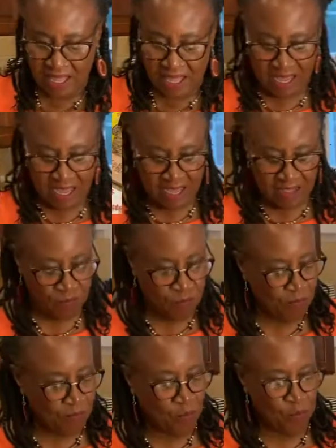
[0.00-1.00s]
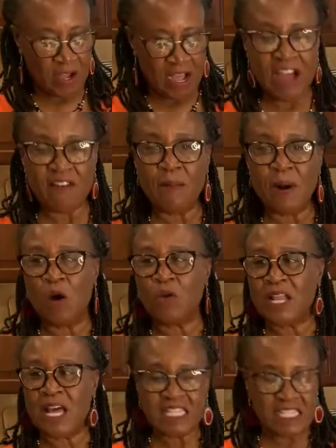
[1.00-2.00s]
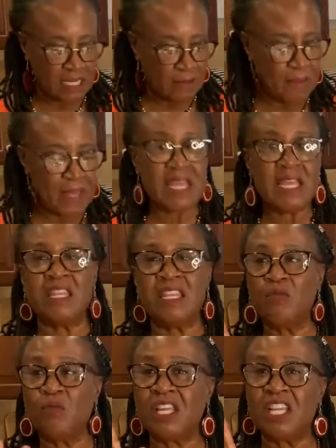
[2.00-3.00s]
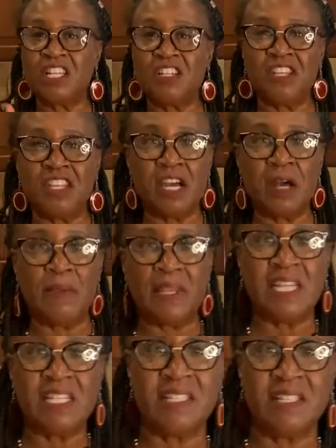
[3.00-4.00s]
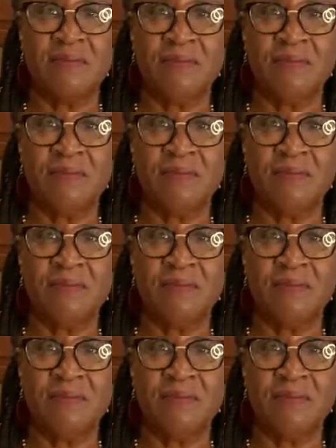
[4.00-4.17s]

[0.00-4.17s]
And we'll have them all nicely baked, and then we'll get to the yumminess.